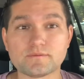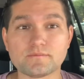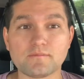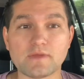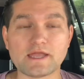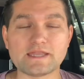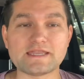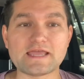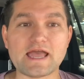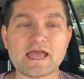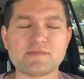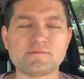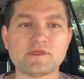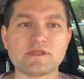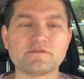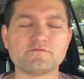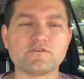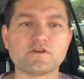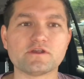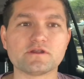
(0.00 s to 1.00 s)
my dad made
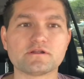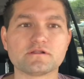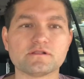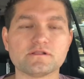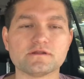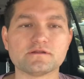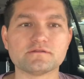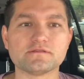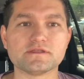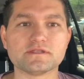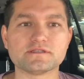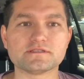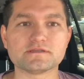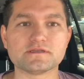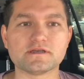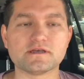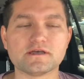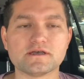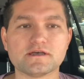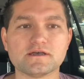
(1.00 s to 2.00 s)
it very clear
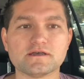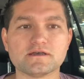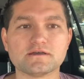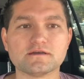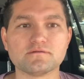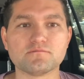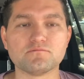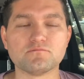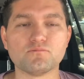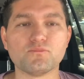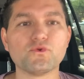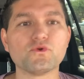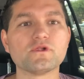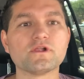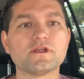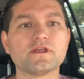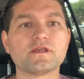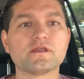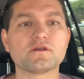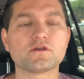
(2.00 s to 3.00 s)
that
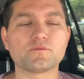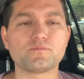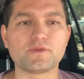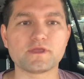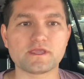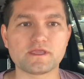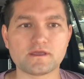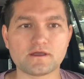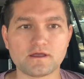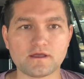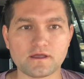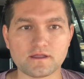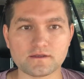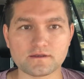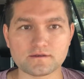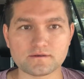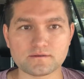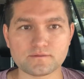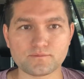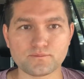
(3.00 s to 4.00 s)
bullying or picking
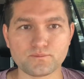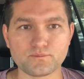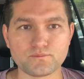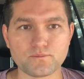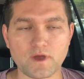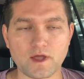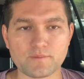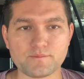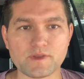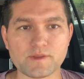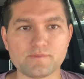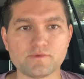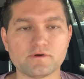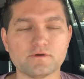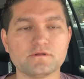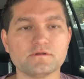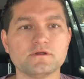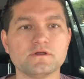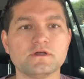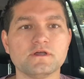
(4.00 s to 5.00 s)
on
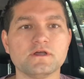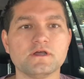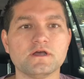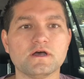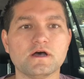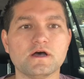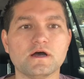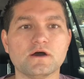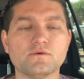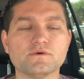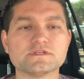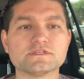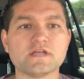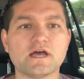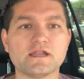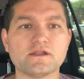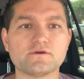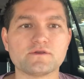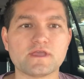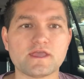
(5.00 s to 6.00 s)
people was
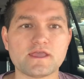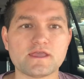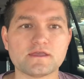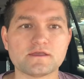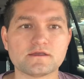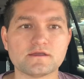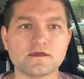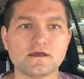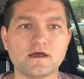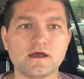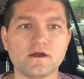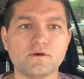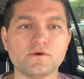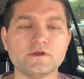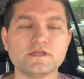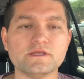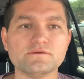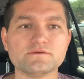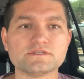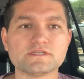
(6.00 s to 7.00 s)
not okay.
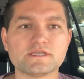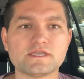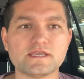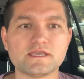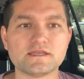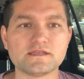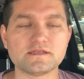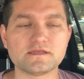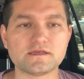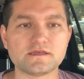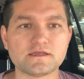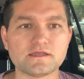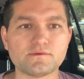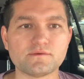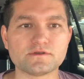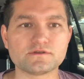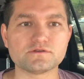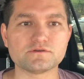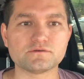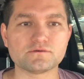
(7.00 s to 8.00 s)
When he was a kid, he
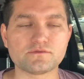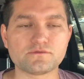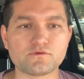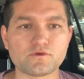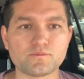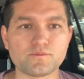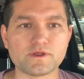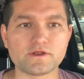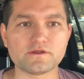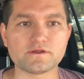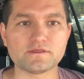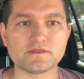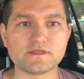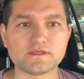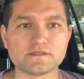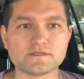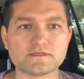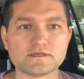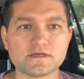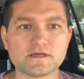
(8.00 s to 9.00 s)
went through a period
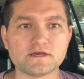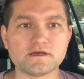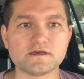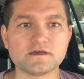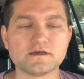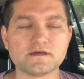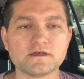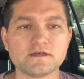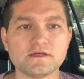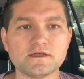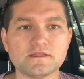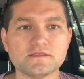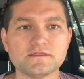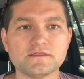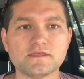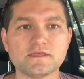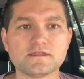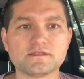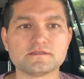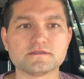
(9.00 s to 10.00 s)

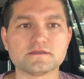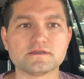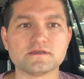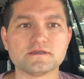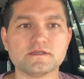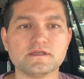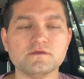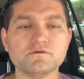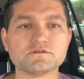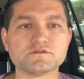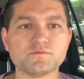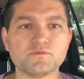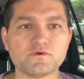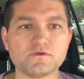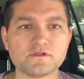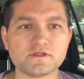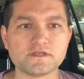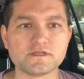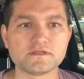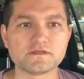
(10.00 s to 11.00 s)
that he was
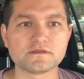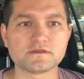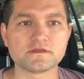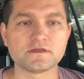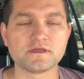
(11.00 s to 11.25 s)
bullied.